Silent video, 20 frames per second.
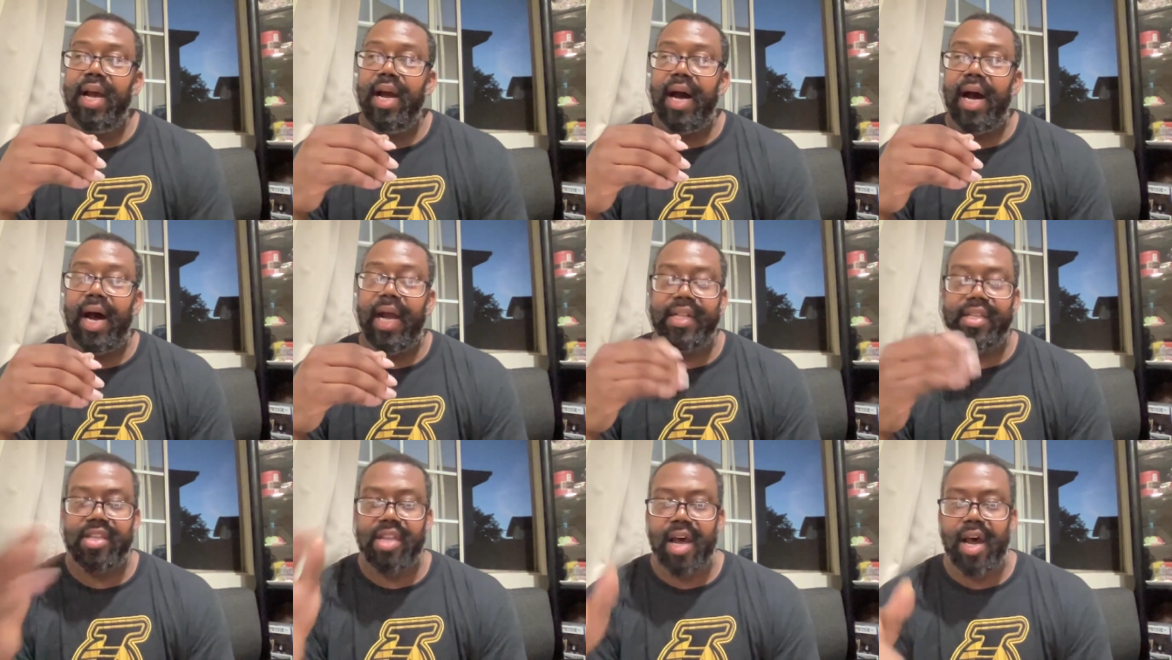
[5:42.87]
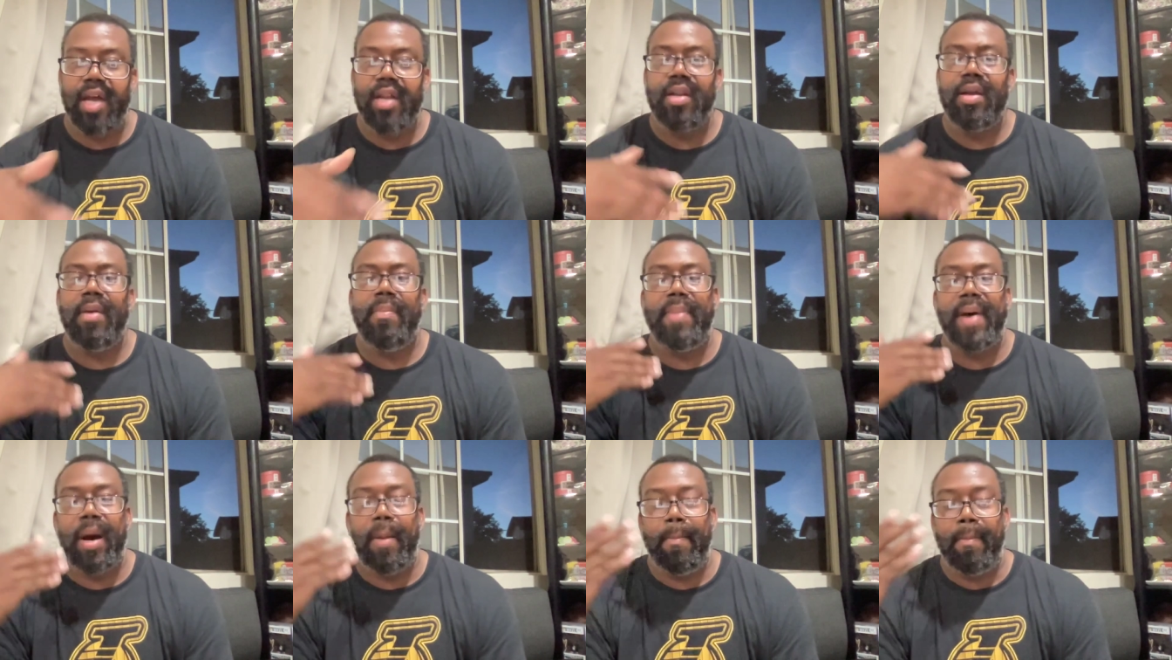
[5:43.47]
I thought
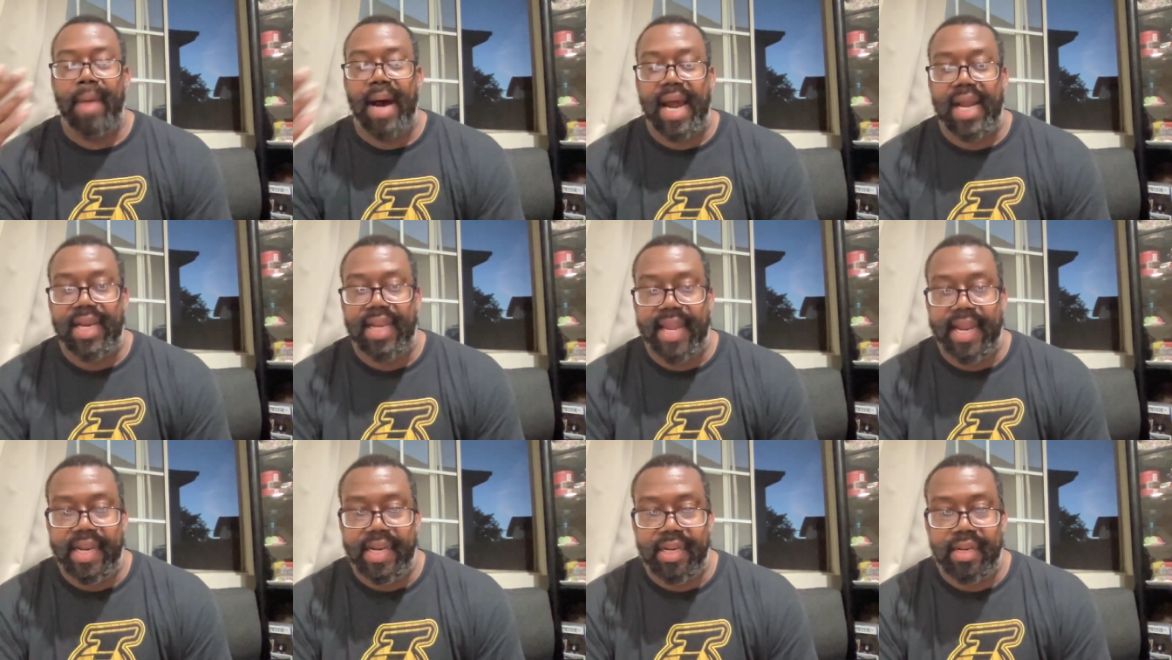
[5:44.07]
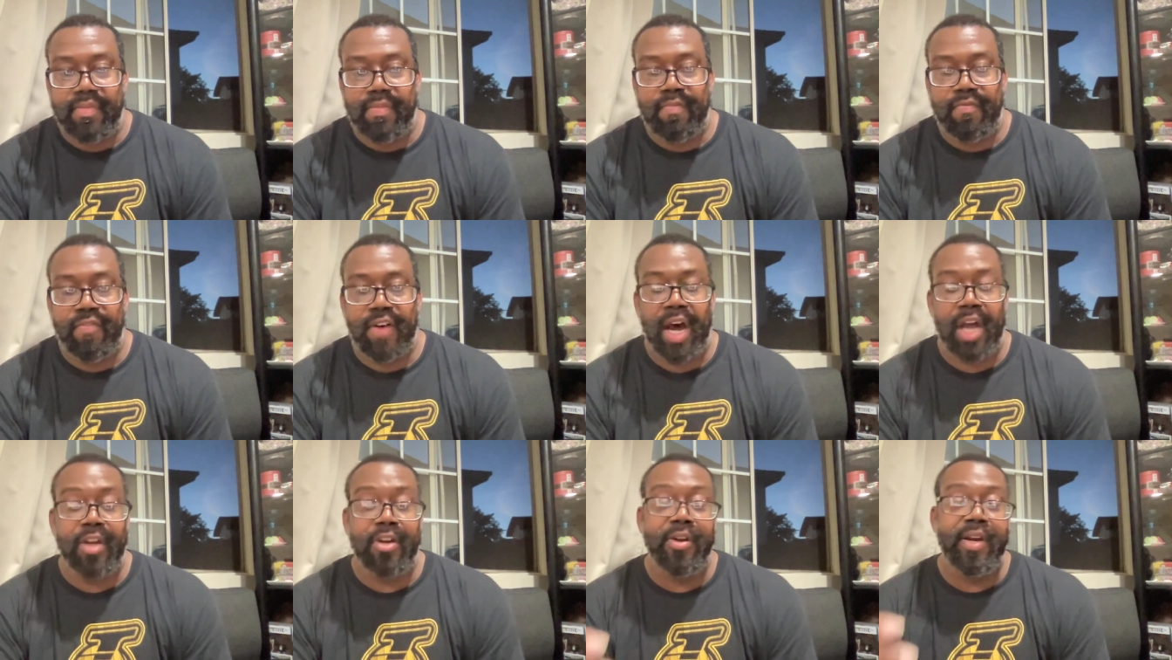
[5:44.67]
about my late
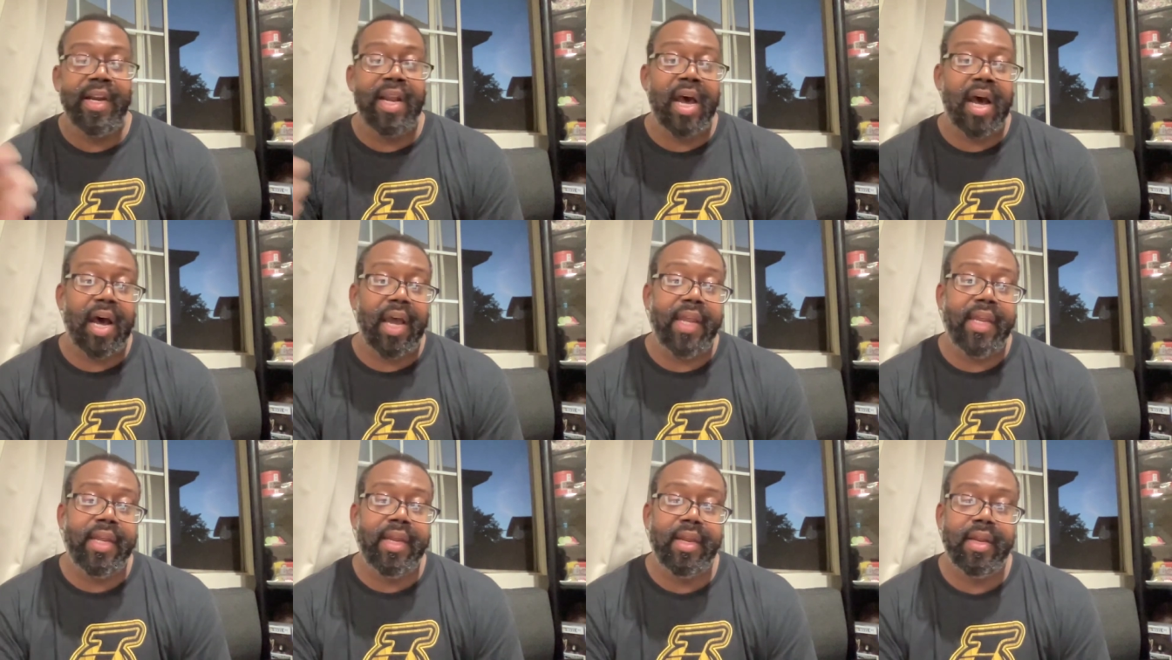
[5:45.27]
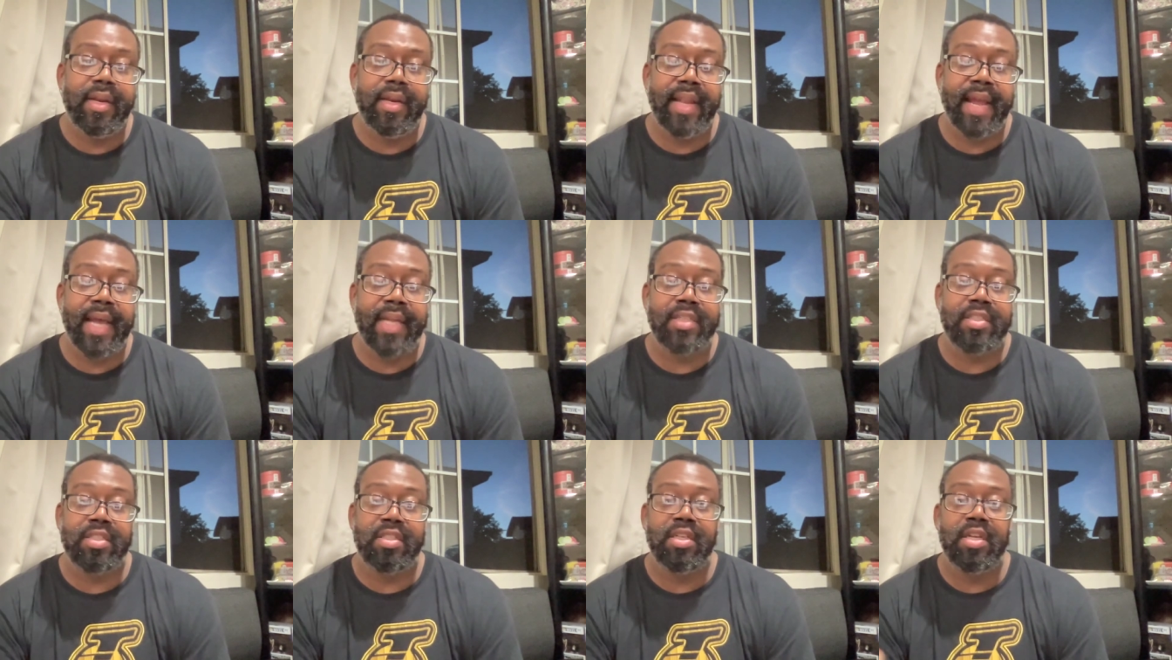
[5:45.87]
father and I.
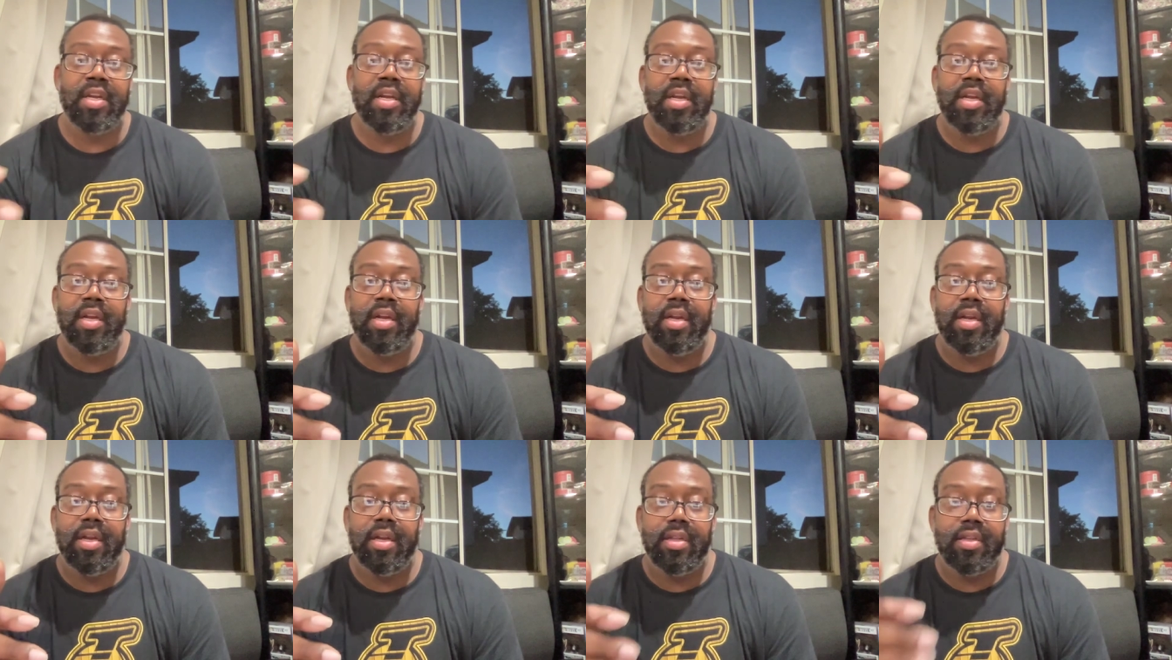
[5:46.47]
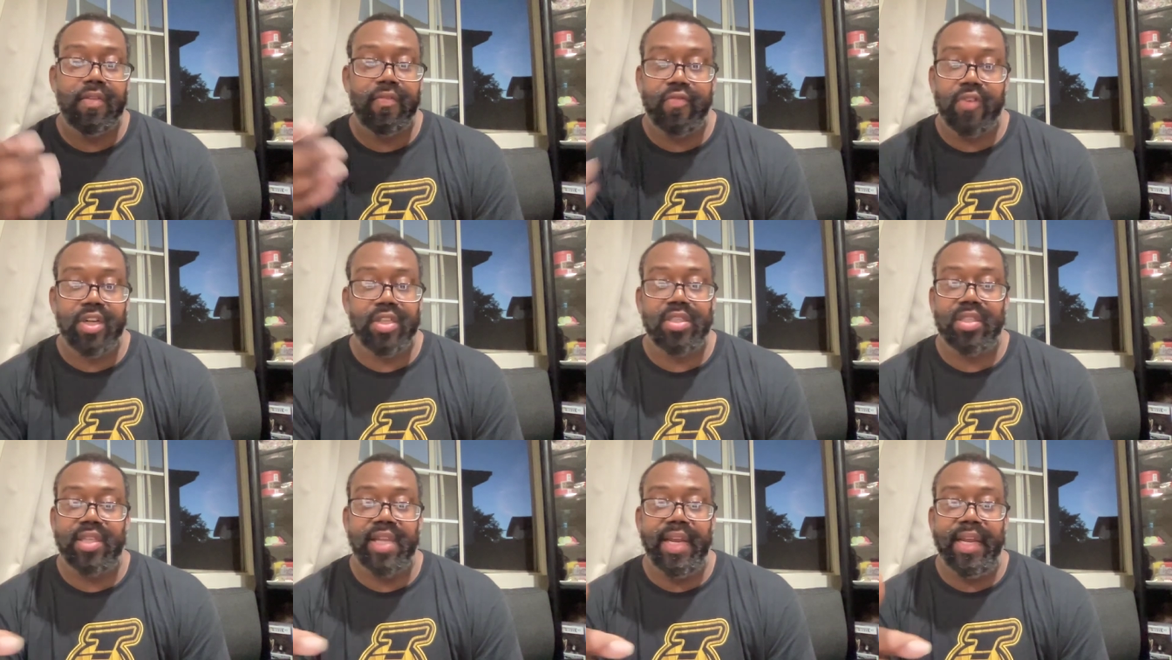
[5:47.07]
That's the
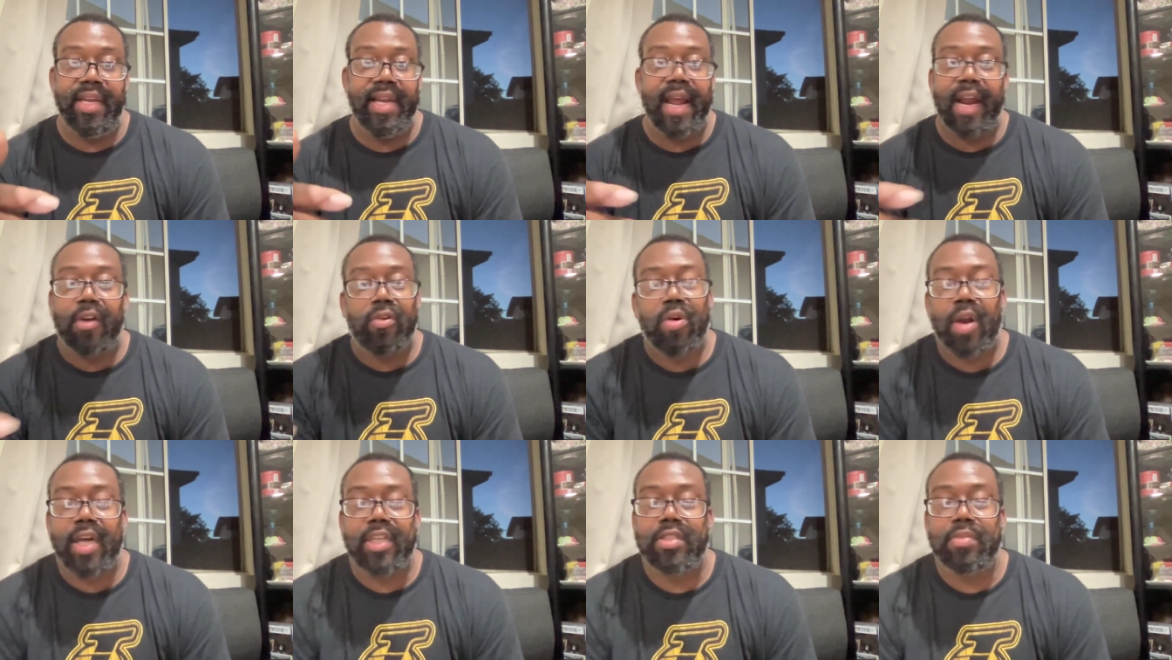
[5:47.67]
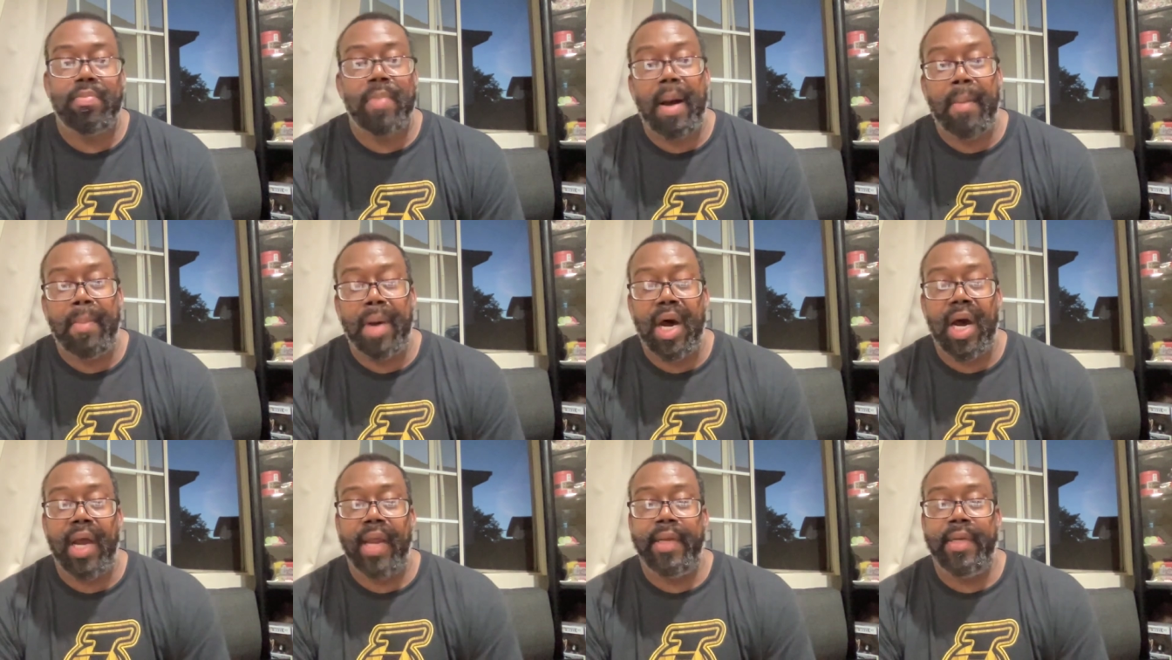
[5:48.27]
first thing that crossed my
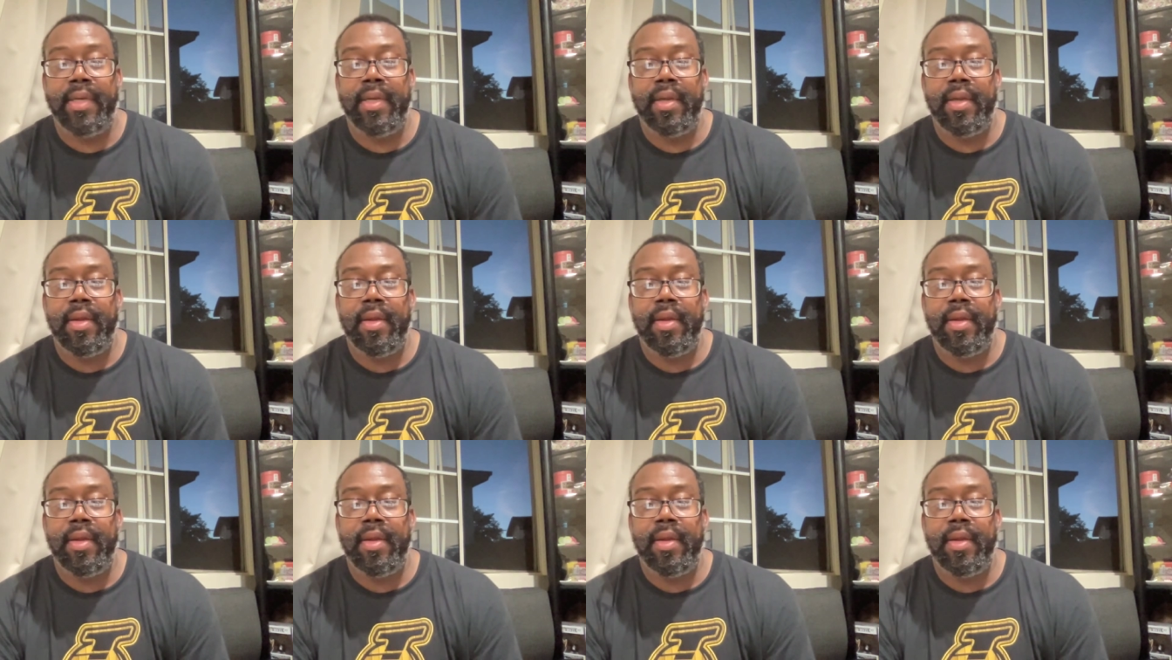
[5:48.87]
mind.